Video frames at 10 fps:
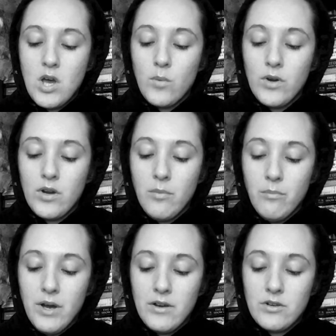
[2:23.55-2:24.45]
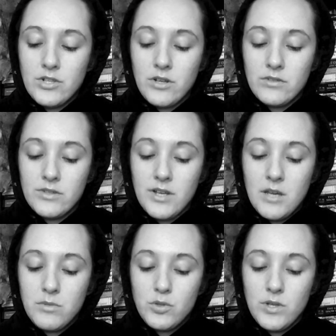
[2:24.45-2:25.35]
what umpire shall decide
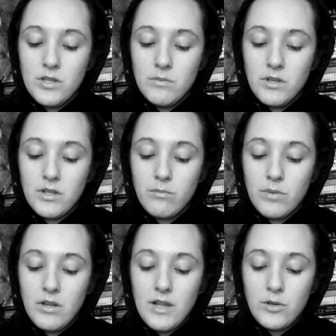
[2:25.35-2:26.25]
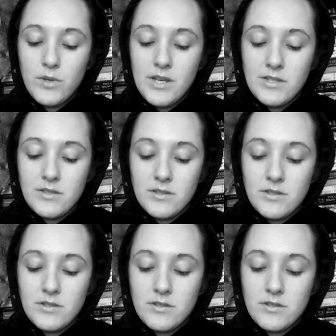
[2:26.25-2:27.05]
between them and compel acquiescence?